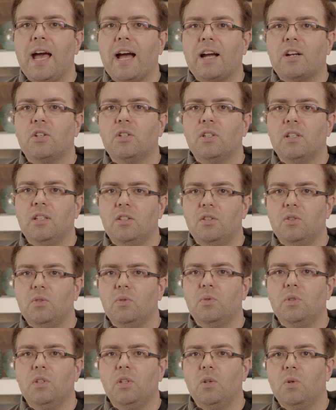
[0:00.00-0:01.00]
actually
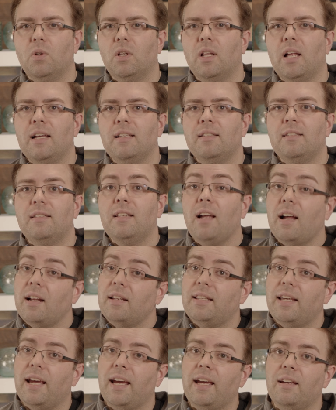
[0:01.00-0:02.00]
do utilize
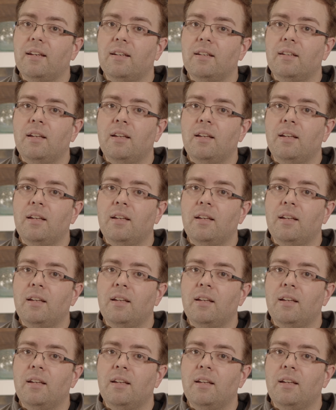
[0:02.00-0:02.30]
Dante.